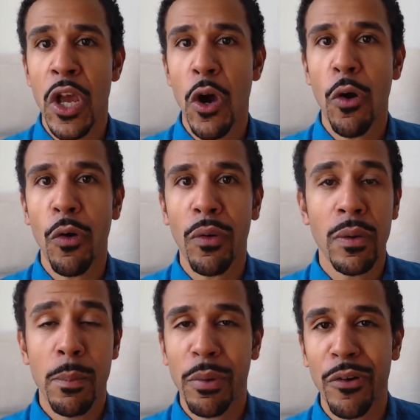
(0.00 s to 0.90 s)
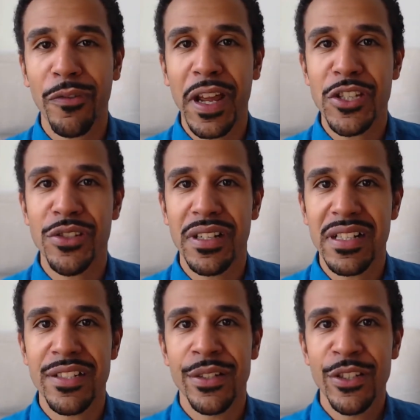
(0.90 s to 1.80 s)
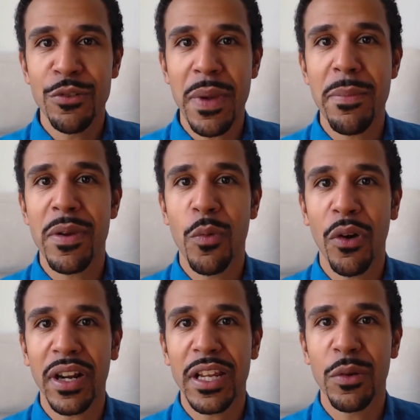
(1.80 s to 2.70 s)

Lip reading: or professionals you may be working